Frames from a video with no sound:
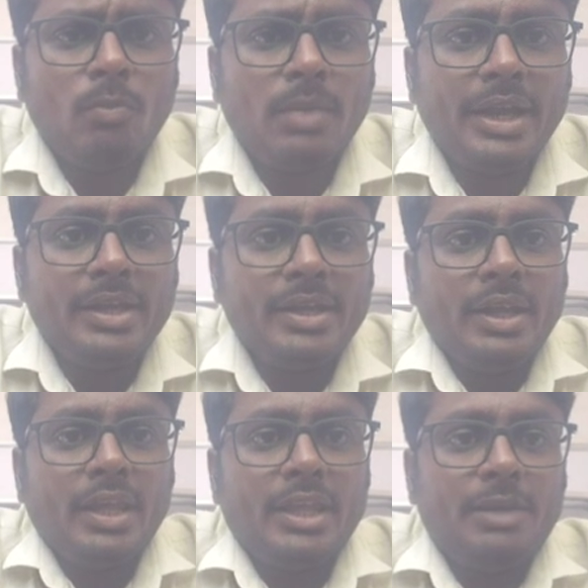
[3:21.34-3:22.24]
Followed
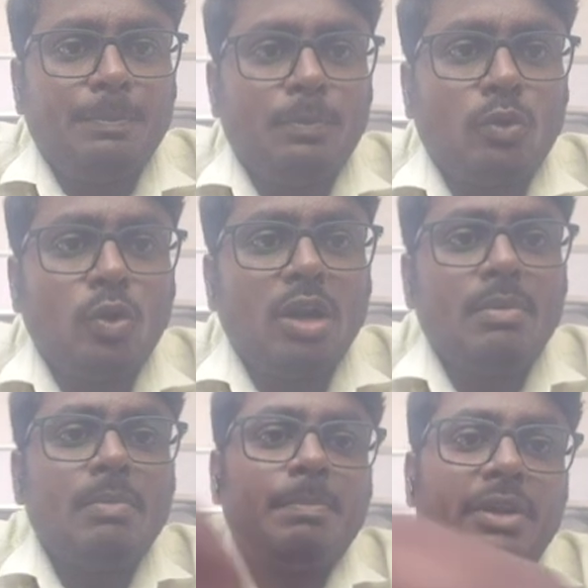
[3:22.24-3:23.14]
by the
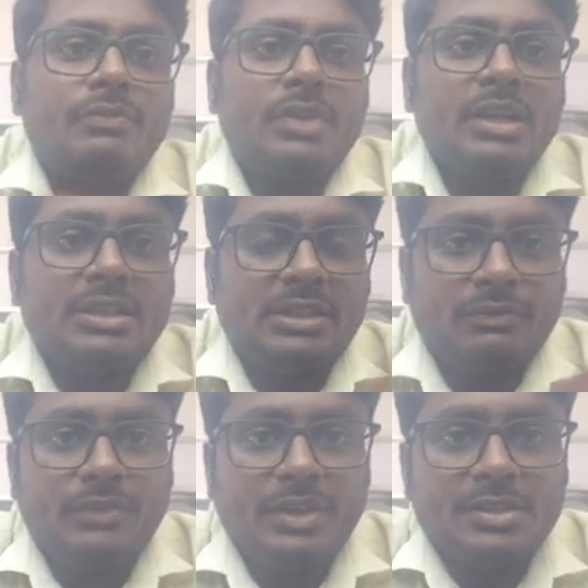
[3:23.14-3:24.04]
programmable
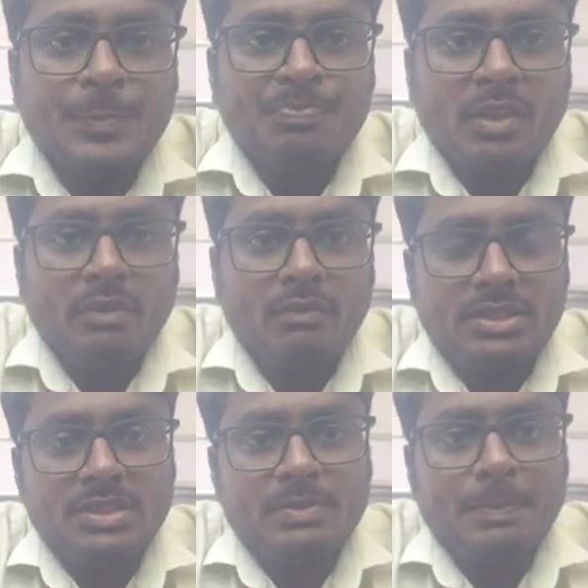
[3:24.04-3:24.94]
peripheral interface,
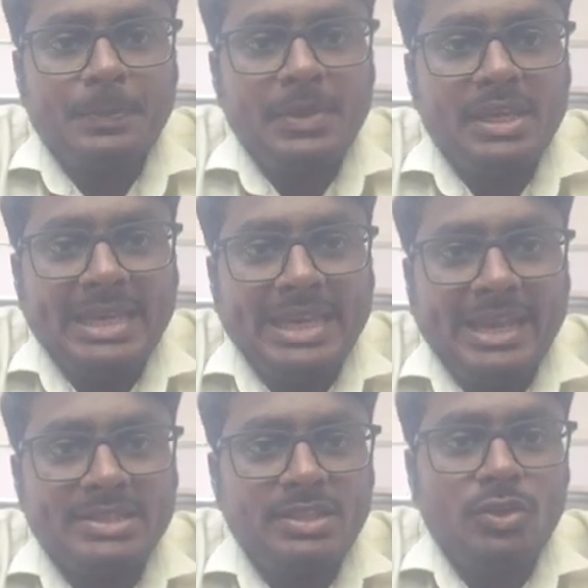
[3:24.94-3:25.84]
which is
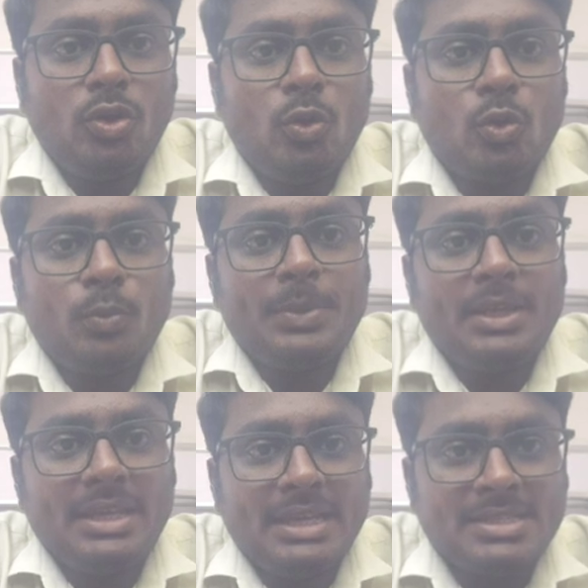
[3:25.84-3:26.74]

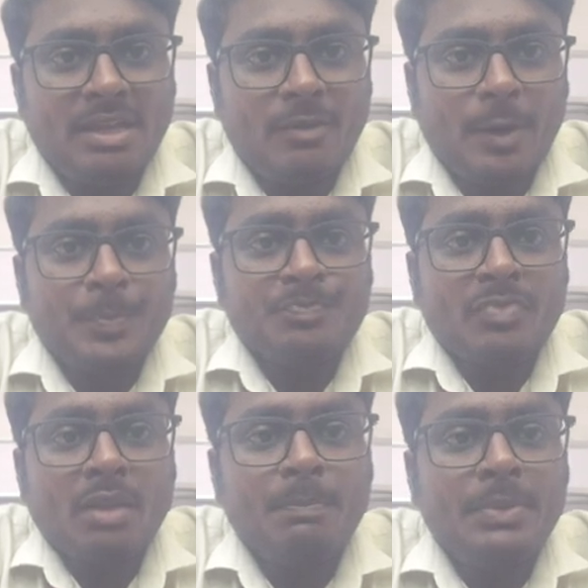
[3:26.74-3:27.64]
PA0 to
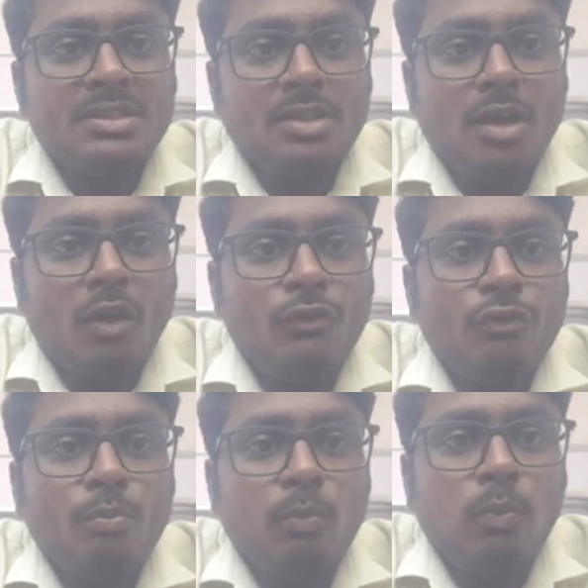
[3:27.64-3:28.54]
PA7 pins
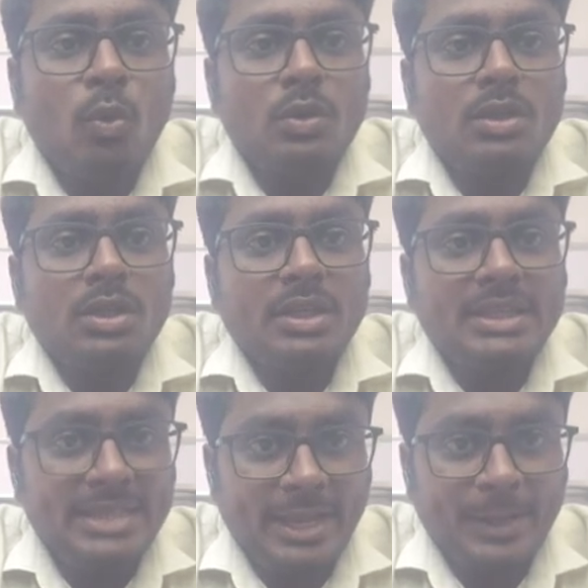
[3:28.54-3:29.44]
of
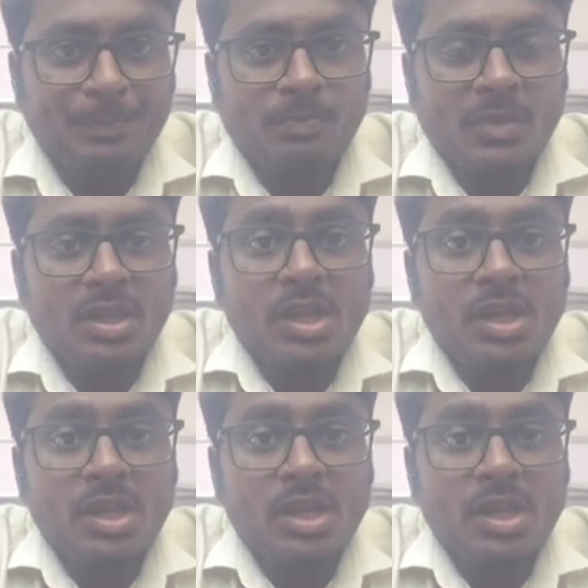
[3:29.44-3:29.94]
port A,